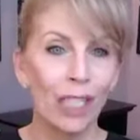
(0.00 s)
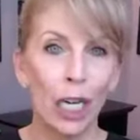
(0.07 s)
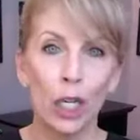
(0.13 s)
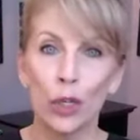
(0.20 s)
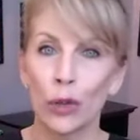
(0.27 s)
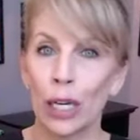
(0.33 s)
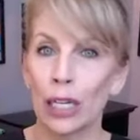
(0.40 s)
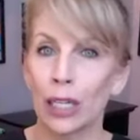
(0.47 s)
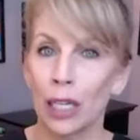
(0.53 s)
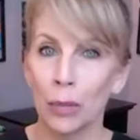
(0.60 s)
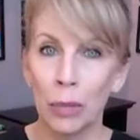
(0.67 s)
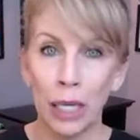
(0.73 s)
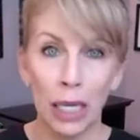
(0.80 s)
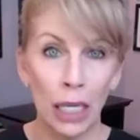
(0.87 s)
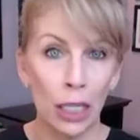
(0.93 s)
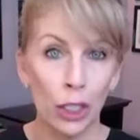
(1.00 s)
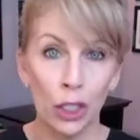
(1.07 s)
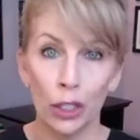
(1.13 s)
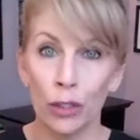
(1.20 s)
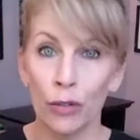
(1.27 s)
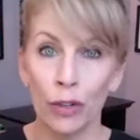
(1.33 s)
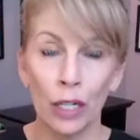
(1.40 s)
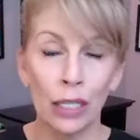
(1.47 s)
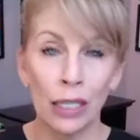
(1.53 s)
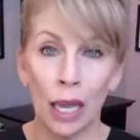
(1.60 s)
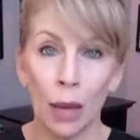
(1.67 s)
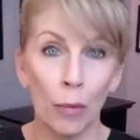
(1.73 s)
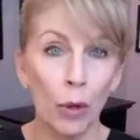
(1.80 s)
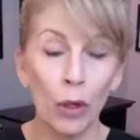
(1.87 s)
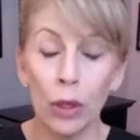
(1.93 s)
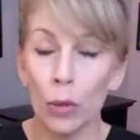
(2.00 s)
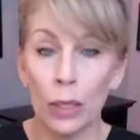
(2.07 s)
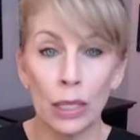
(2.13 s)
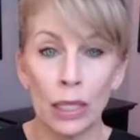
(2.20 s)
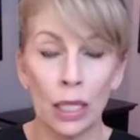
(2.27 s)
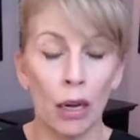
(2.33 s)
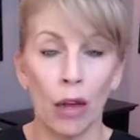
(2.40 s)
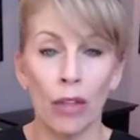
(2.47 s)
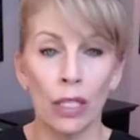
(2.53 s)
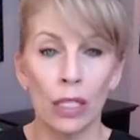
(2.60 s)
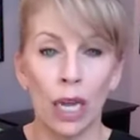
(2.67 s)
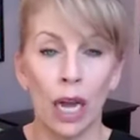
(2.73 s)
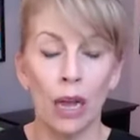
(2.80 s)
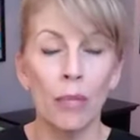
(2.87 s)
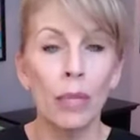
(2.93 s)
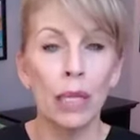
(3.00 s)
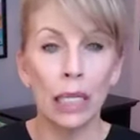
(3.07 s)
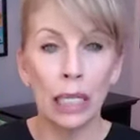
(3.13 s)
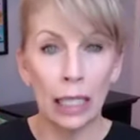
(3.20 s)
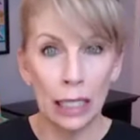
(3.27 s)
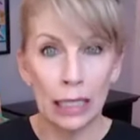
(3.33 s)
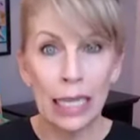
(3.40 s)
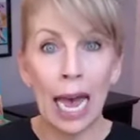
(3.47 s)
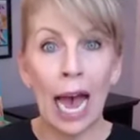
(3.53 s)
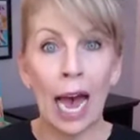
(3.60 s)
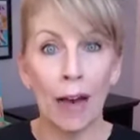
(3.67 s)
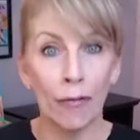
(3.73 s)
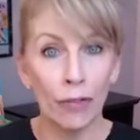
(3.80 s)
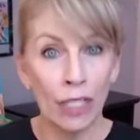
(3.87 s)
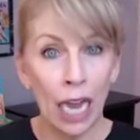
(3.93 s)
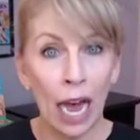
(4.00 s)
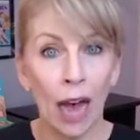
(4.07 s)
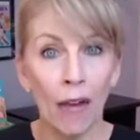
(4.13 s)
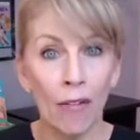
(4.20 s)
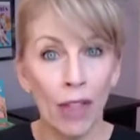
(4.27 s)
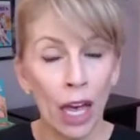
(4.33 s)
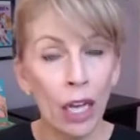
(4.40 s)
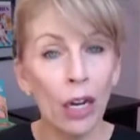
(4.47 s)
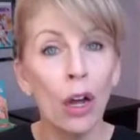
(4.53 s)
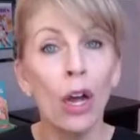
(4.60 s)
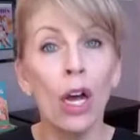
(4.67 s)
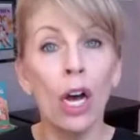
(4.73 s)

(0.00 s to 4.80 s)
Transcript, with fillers: a drink like Pediasure, for example, that we see all the time, but the kids have to have that